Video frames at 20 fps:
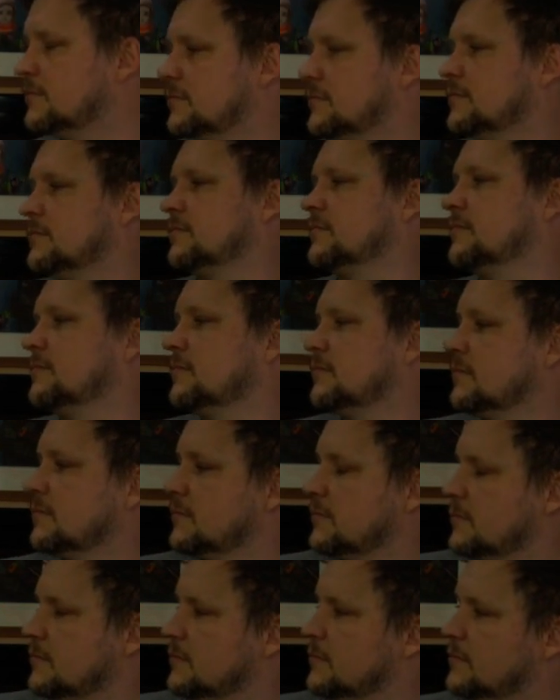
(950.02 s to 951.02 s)

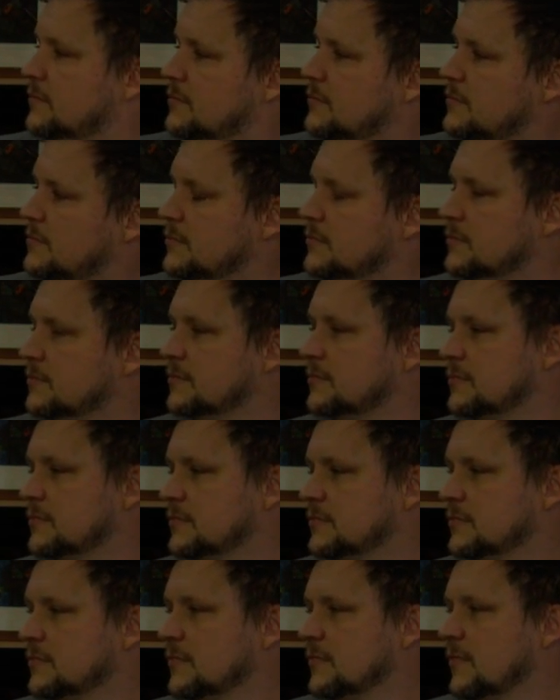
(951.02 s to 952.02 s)

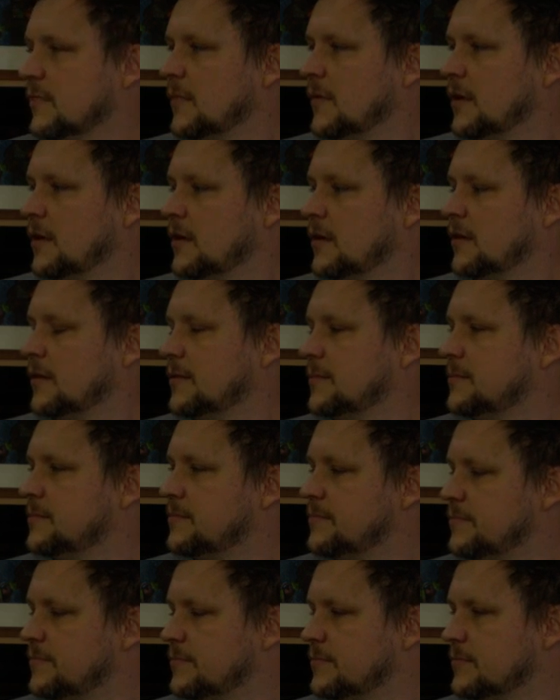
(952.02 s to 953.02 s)

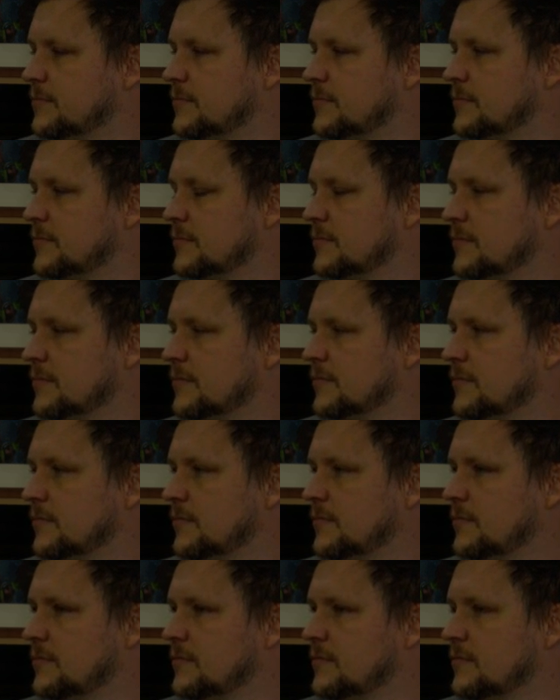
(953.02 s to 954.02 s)

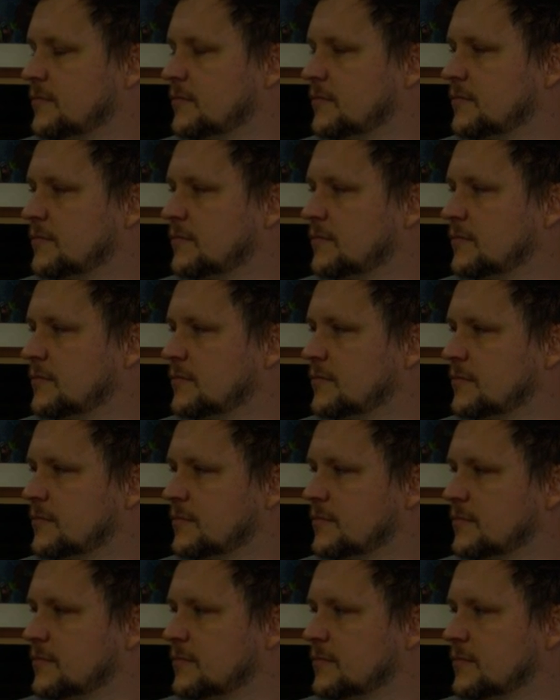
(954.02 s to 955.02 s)

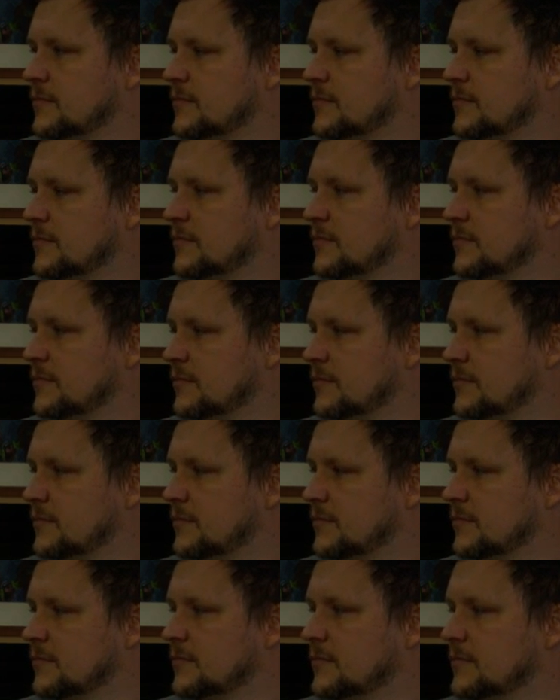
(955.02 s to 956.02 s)

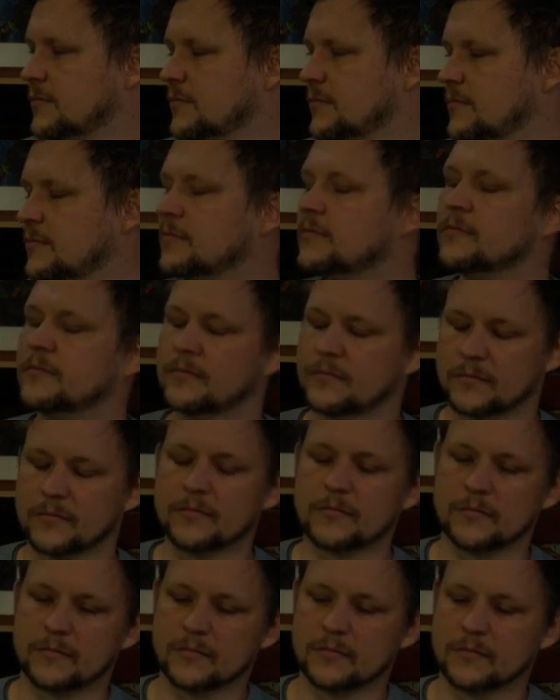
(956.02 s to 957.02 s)

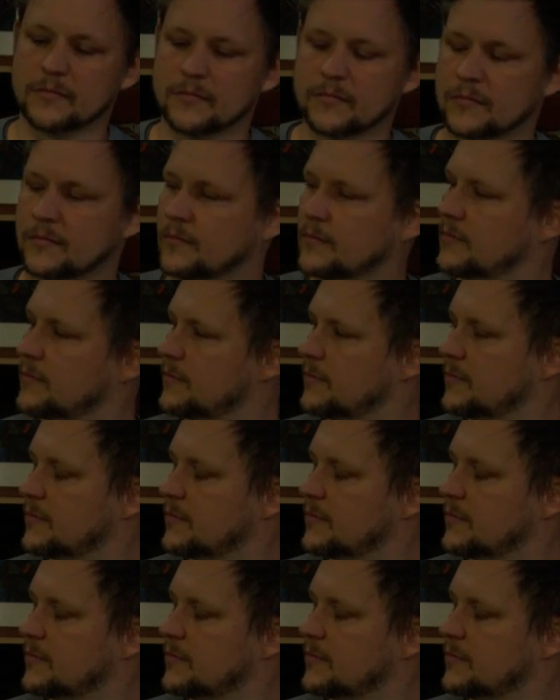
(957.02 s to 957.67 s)
[no speech]